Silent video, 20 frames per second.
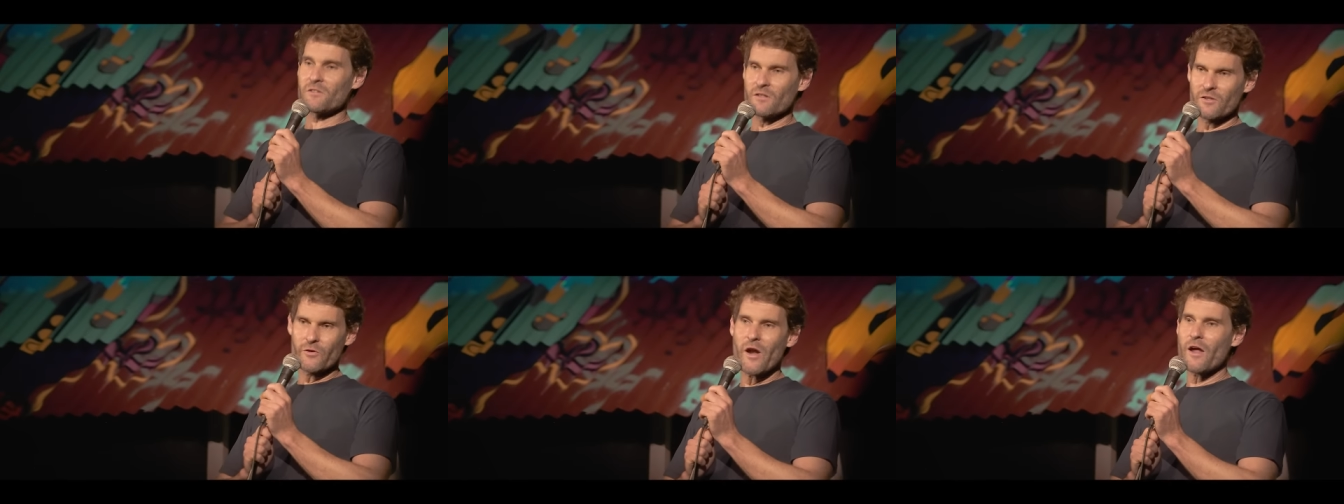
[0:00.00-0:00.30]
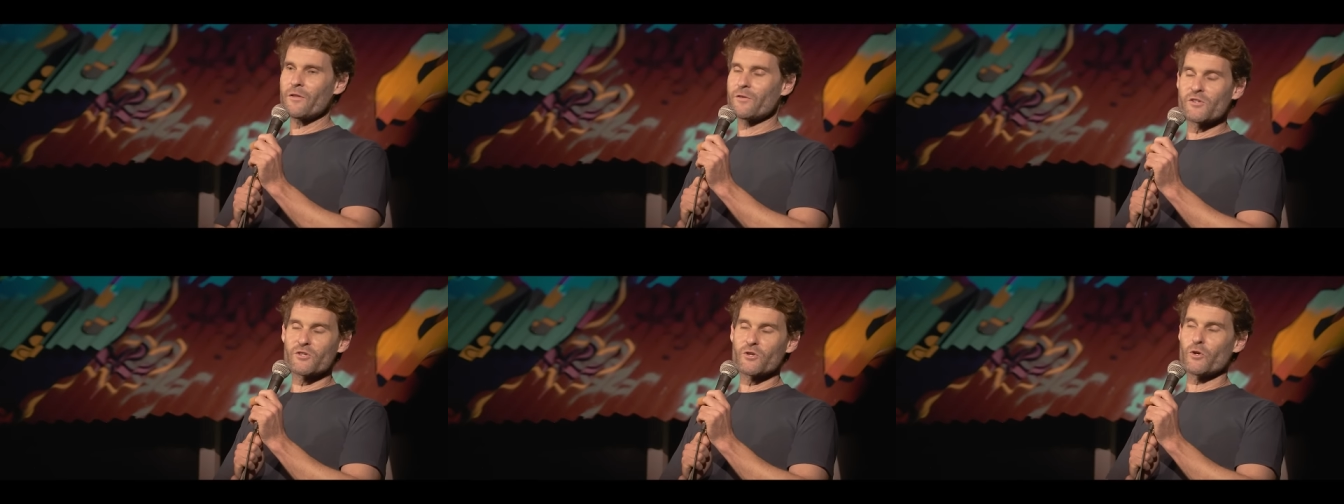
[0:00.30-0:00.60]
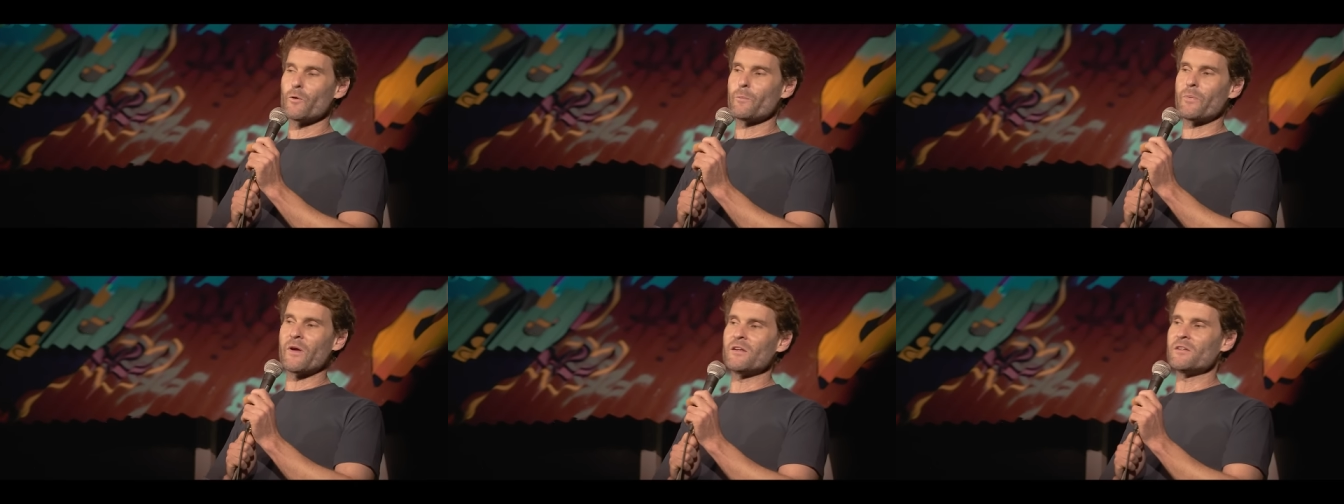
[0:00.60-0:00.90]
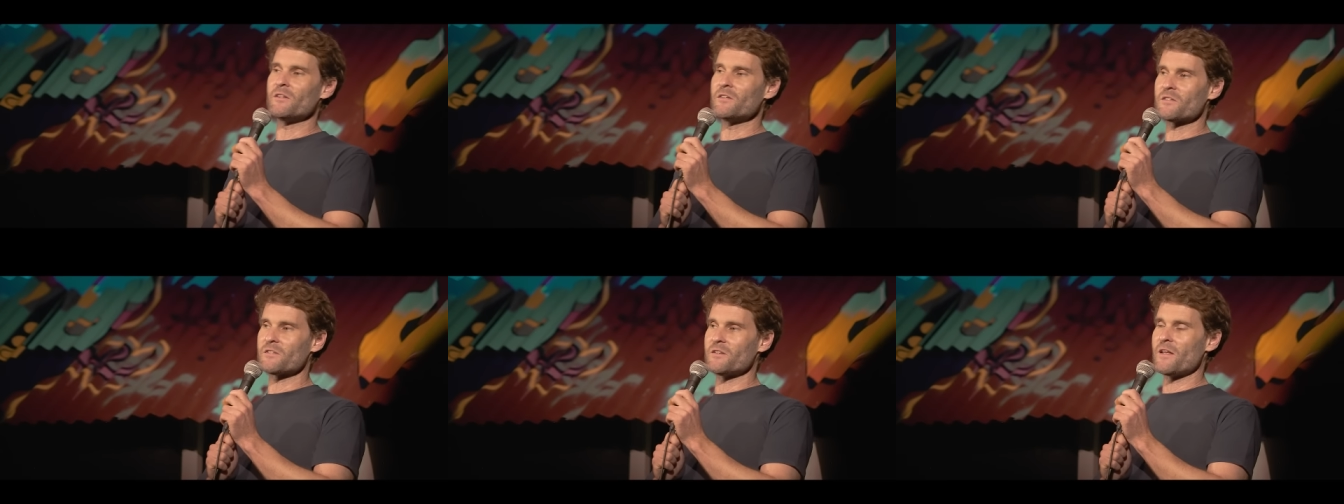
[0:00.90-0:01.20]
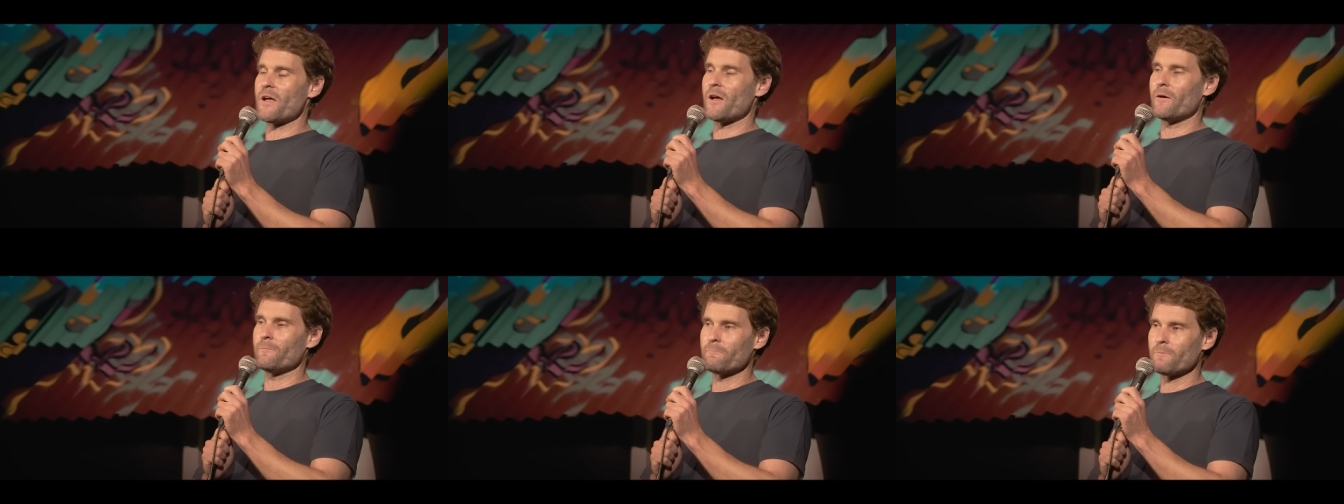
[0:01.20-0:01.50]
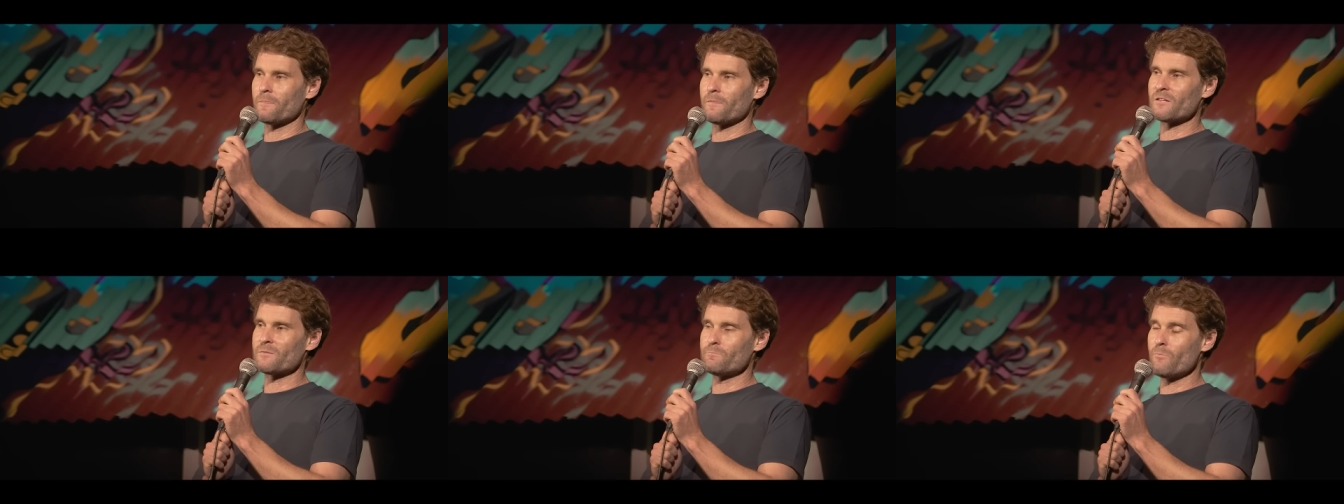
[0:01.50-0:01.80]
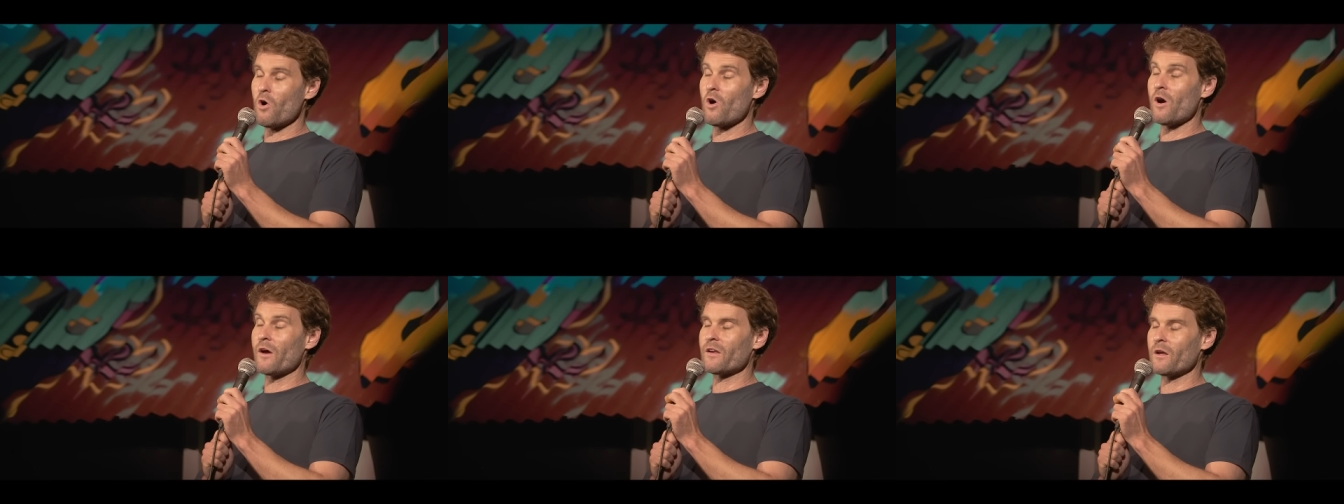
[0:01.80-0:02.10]
there are only two opinions now. There's
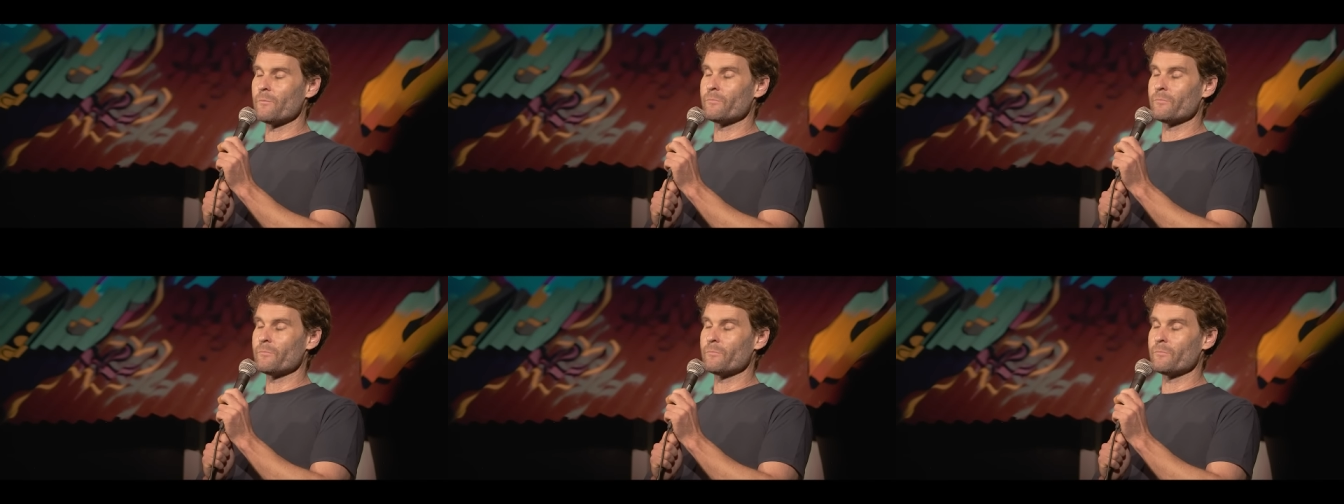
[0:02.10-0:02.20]
mine